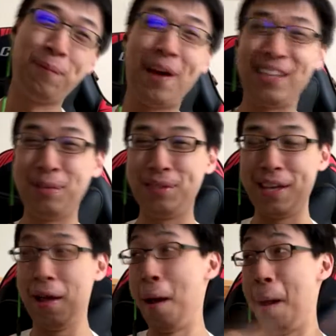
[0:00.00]
back then would
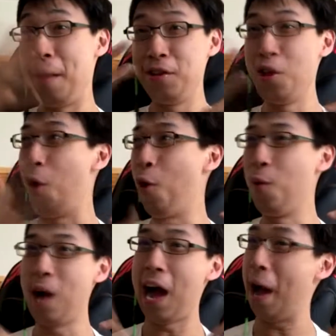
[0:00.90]
say,
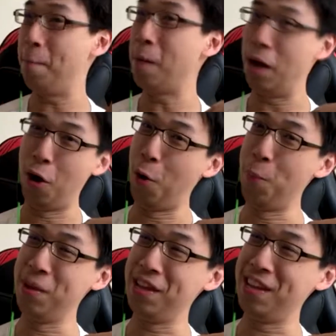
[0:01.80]
"Yo, my
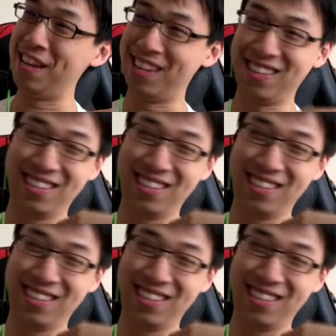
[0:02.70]
homie"?